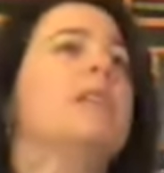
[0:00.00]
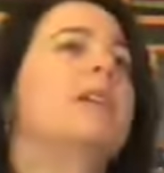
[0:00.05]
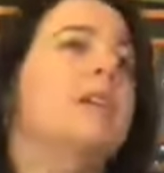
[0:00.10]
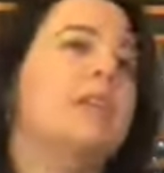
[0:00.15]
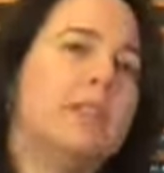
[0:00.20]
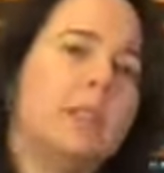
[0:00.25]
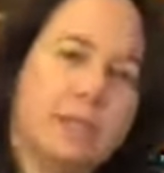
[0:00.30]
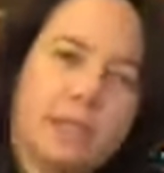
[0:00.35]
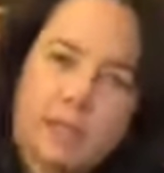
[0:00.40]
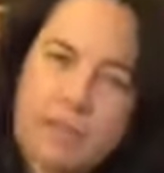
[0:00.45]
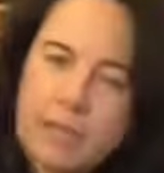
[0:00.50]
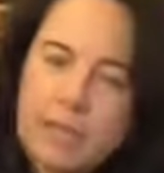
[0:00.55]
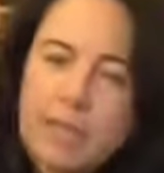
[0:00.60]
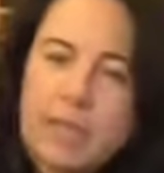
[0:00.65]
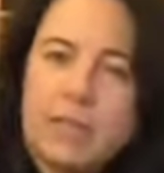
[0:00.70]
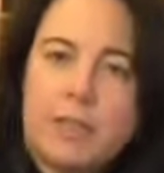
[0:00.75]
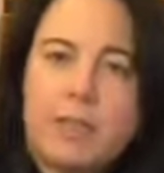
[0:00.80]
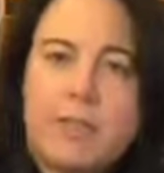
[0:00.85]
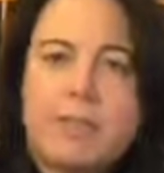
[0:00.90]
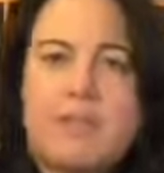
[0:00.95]
because it's a
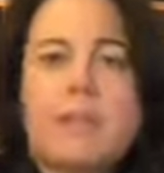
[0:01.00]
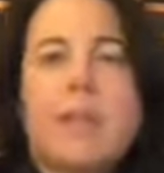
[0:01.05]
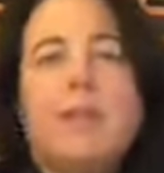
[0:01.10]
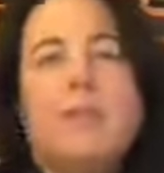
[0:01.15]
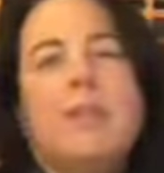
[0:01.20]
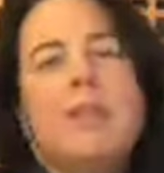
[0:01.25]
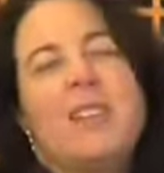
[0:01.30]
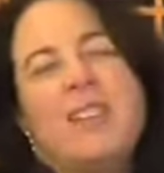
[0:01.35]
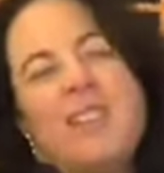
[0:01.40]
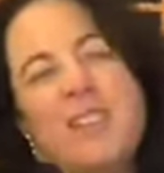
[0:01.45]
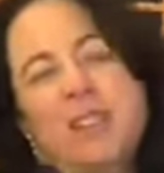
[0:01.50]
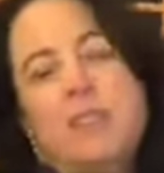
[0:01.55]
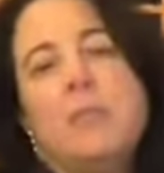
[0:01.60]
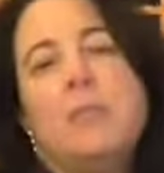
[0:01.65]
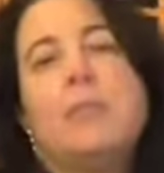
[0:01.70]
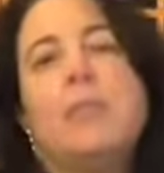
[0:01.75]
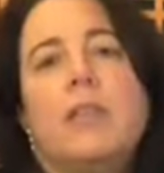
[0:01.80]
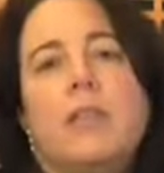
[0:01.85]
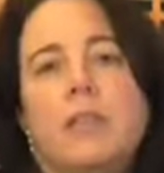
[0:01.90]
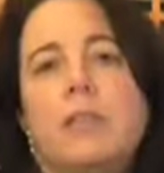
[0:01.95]
secondary set, and because
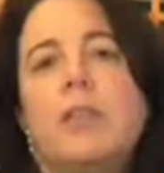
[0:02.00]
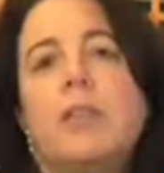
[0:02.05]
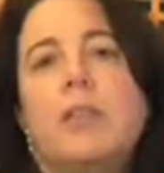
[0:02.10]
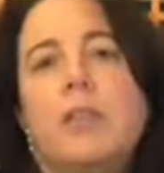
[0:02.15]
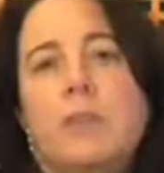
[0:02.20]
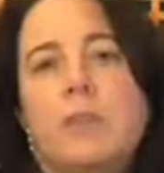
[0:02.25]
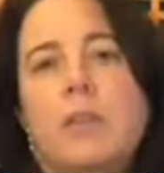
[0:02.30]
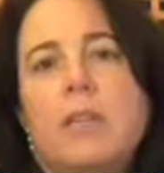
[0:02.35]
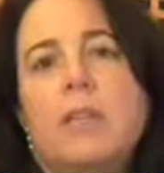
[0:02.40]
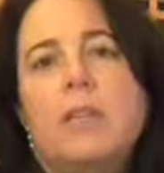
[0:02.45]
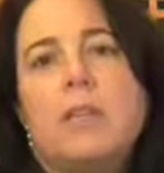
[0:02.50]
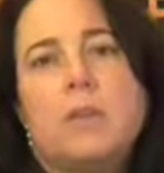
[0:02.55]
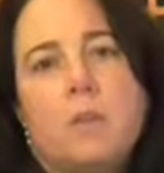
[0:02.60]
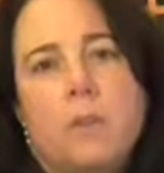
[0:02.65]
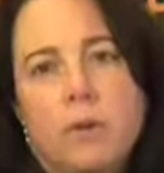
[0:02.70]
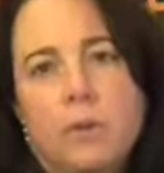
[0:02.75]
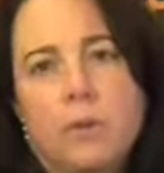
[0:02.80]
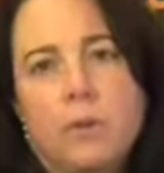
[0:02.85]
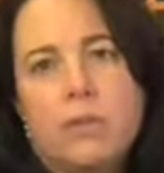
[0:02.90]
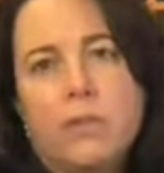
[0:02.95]
ultimately it's going to be
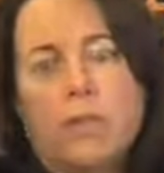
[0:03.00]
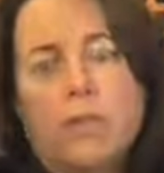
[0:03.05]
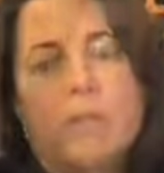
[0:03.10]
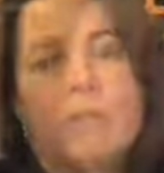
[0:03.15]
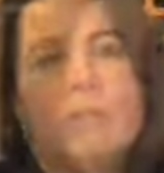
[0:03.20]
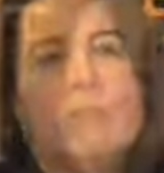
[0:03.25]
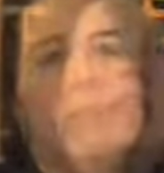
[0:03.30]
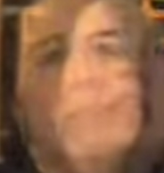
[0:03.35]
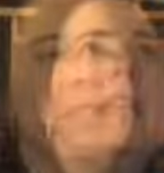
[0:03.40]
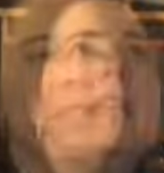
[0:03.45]
disposed of.